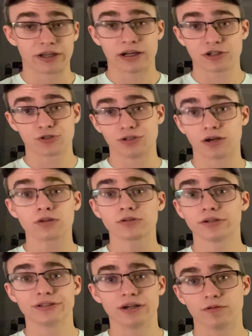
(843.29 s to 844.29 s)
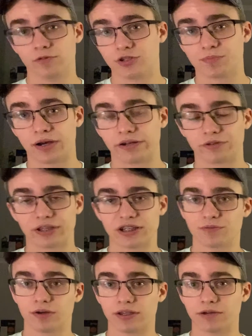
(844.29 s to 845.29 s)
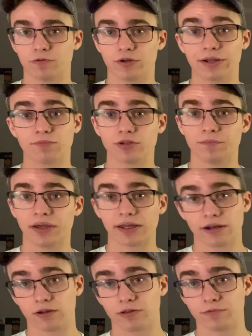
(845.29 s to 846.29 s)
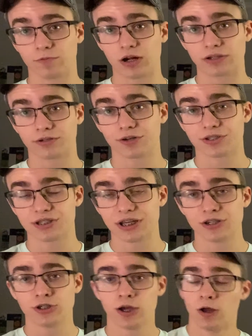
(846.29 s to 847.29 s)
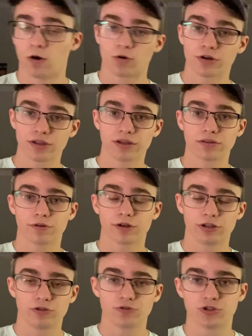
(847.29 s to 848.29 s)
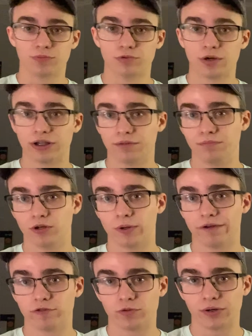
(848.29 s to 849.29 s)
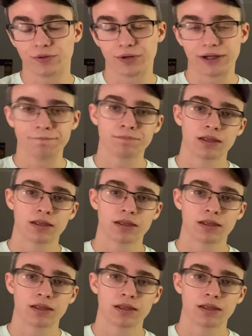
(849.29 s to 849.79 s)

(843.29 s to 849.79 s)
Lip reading: actually are on a downward spiral, and that's why they weren't able to make it out of the wildcard stage? Or do you think they're going to do super well and blow everyone away?